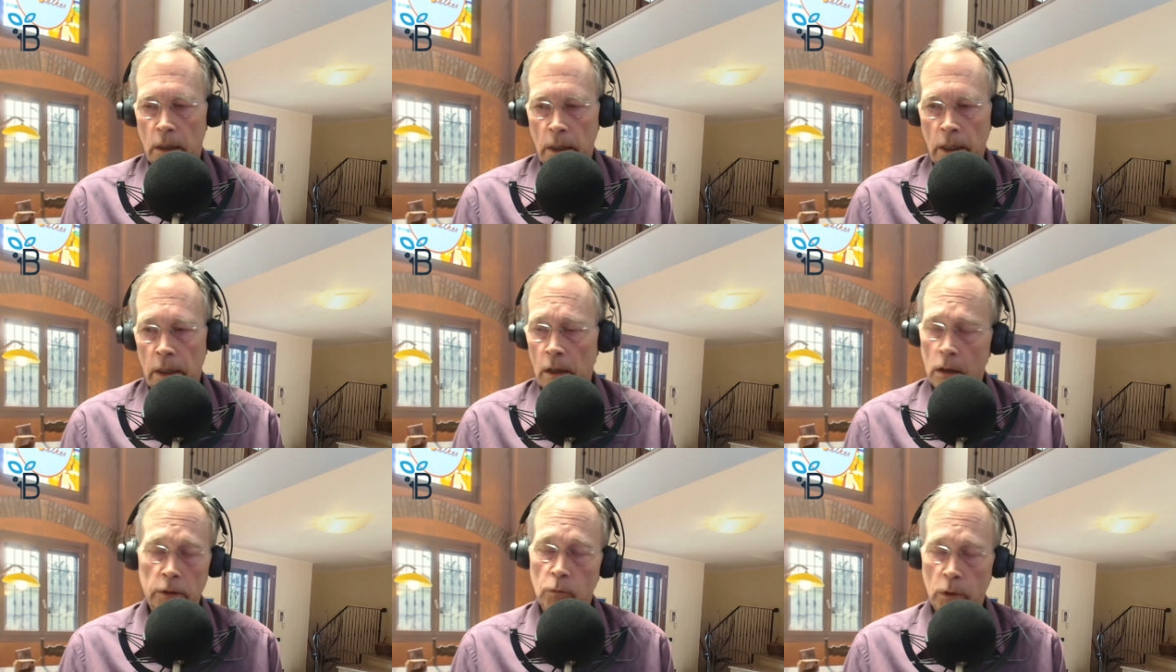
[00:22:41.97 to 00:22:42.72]
and
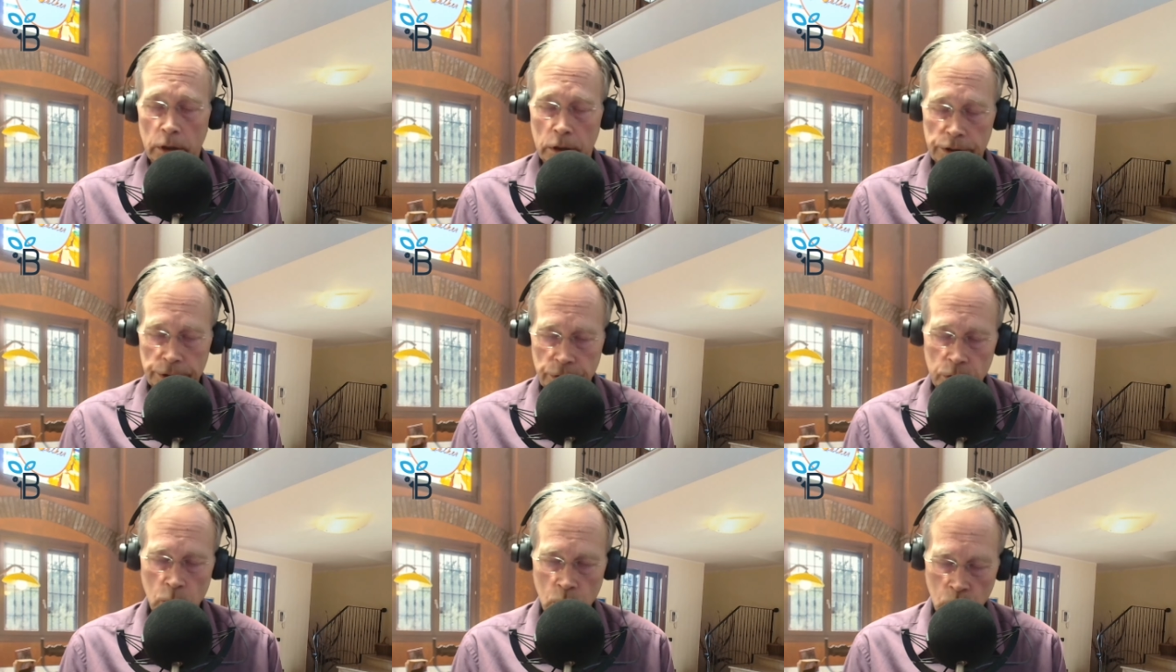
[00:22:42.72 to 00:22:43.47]
all he wanted to
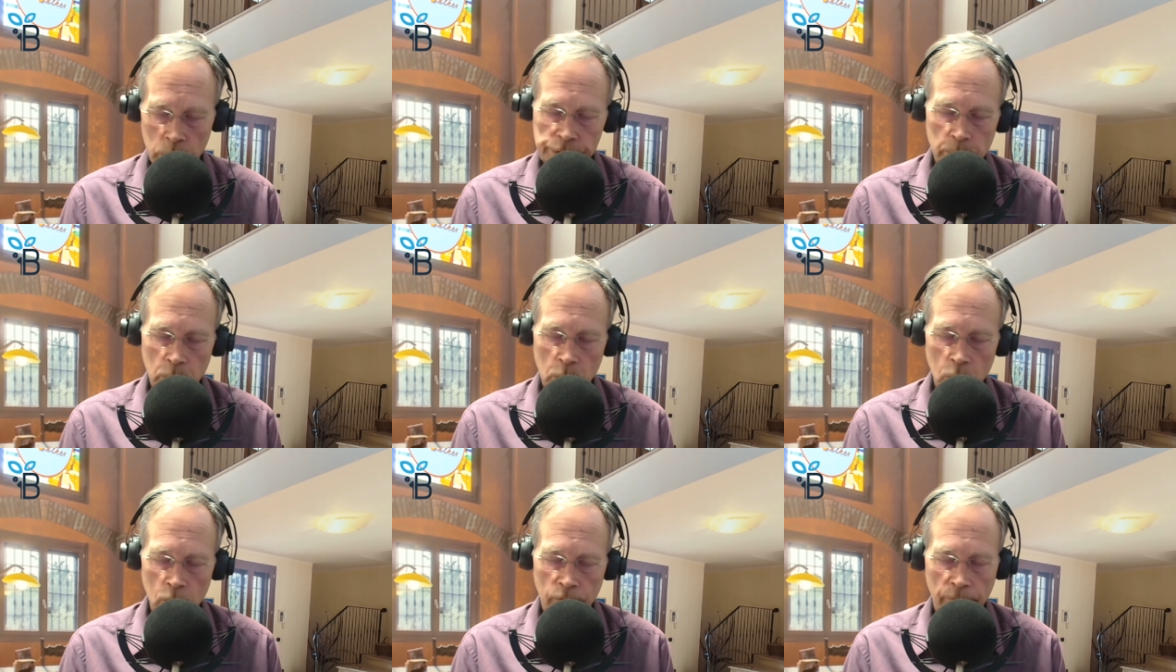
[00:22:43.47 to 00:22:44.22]
do was
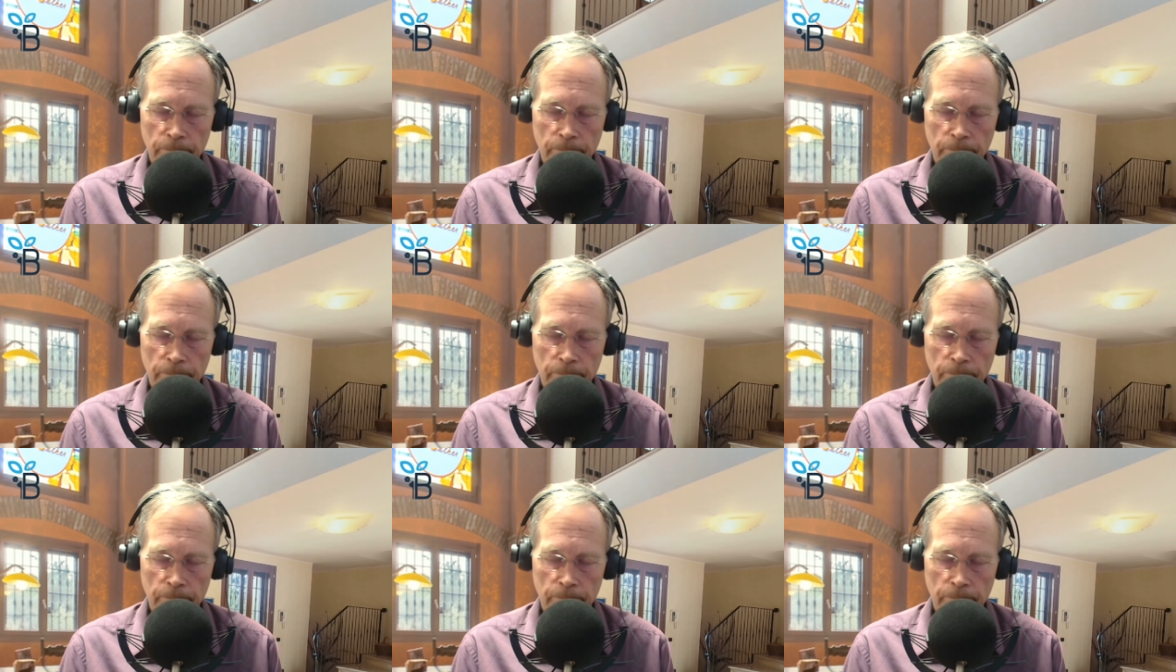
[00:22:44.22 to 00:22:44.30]
move.